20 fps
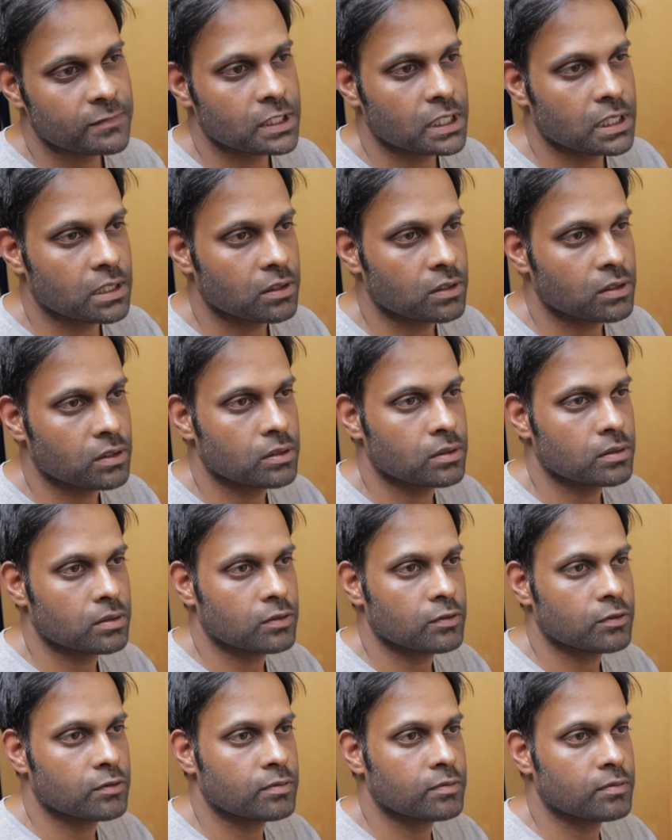you know,
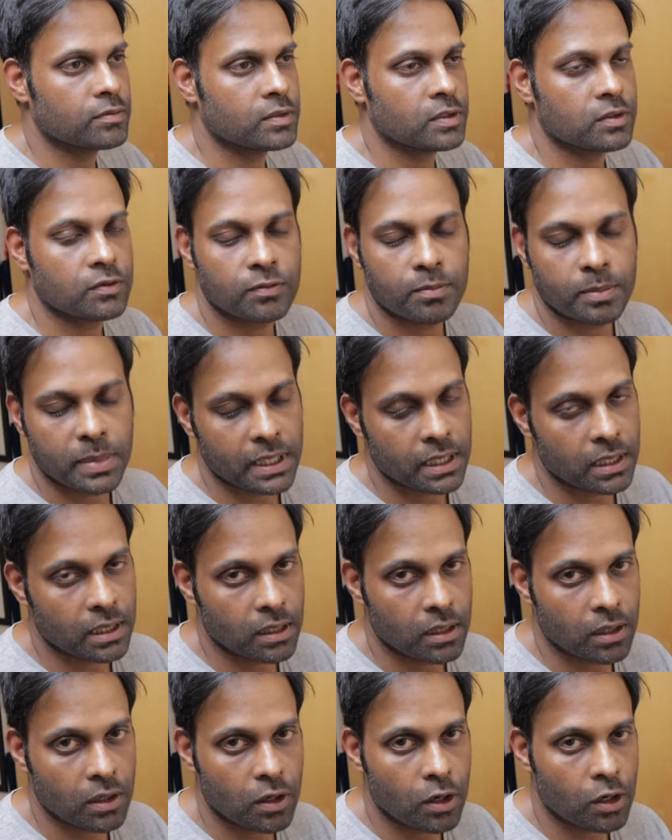you've paid a
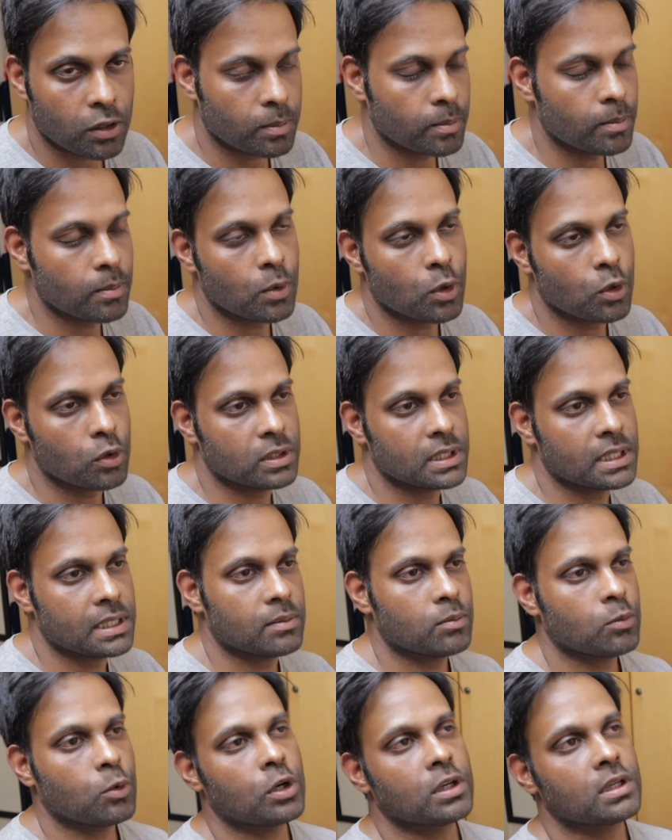lot more
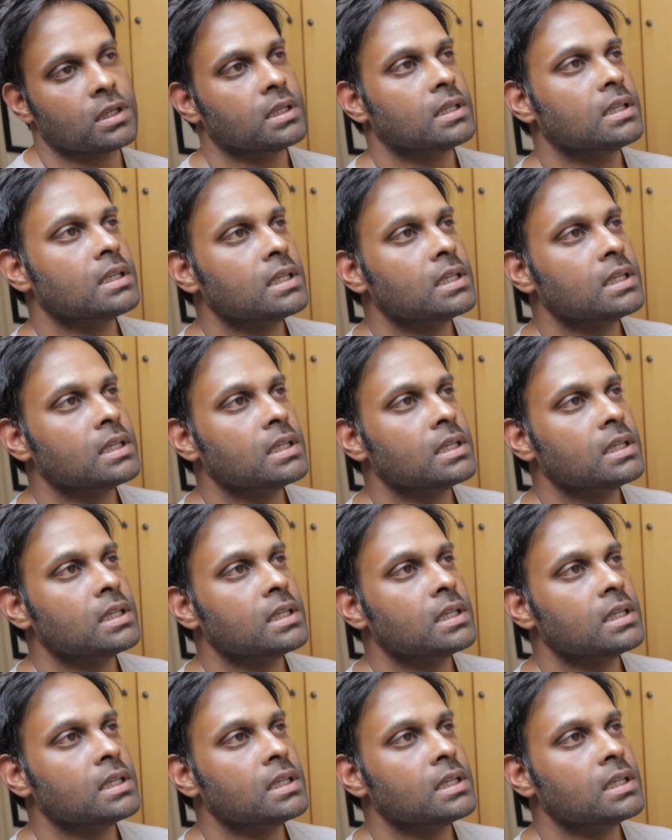than what